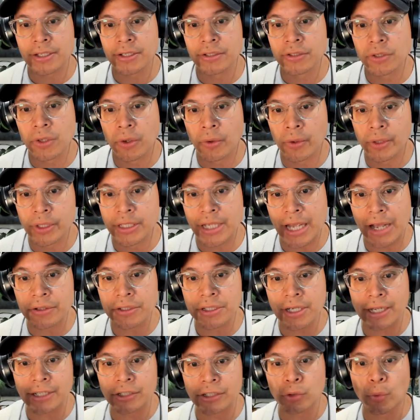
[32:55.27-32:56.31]
And so it sounds
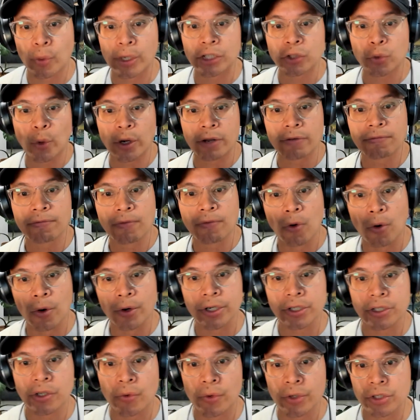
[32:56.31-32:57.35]
like 2024
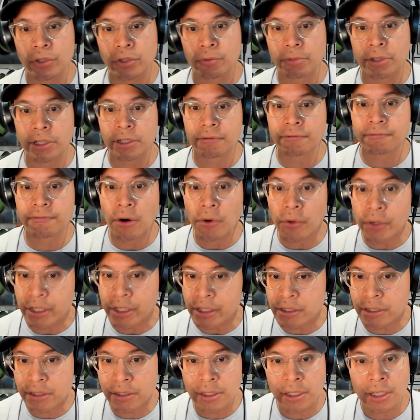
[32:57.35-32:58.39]
is going to be
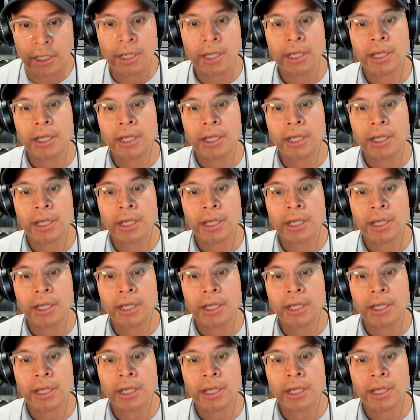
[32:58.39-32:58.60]
focused